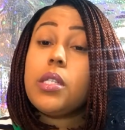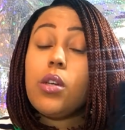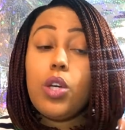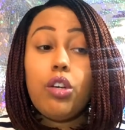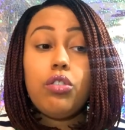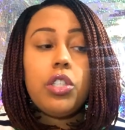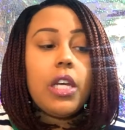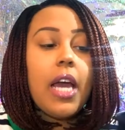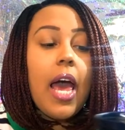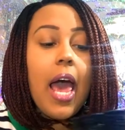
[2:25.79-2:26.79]
So
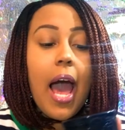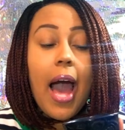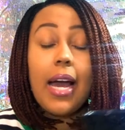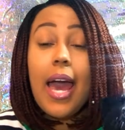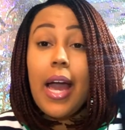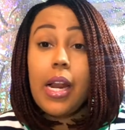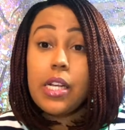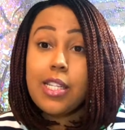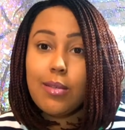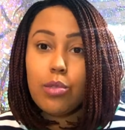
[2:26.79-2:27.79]
usually I could add in
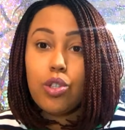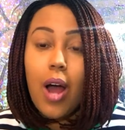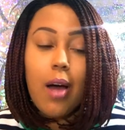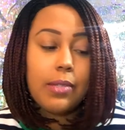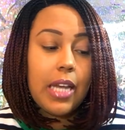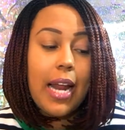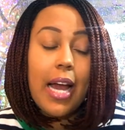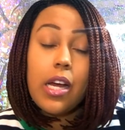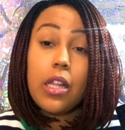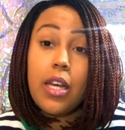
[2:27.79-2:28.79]
some drops and I
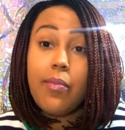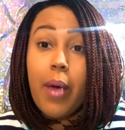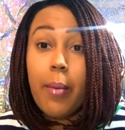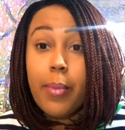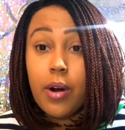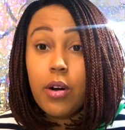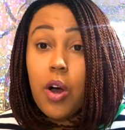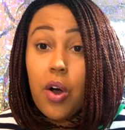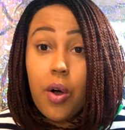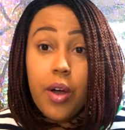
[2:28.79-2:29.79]
could leave my burner
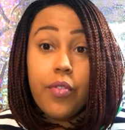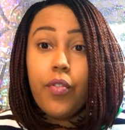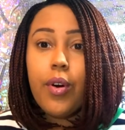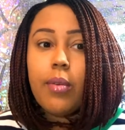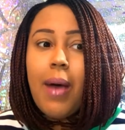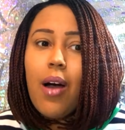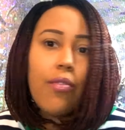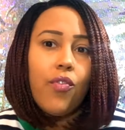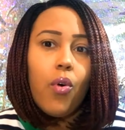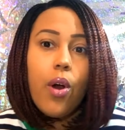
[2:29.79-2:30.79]
on for
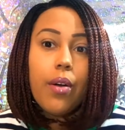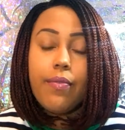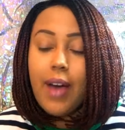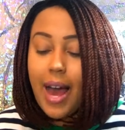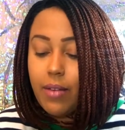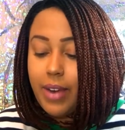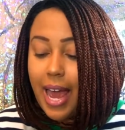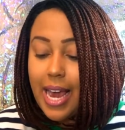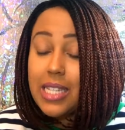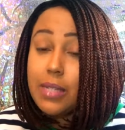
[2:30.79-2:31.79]
about four to five
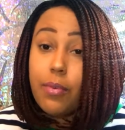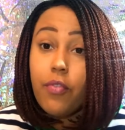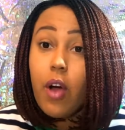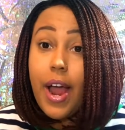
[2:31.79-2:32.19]
days before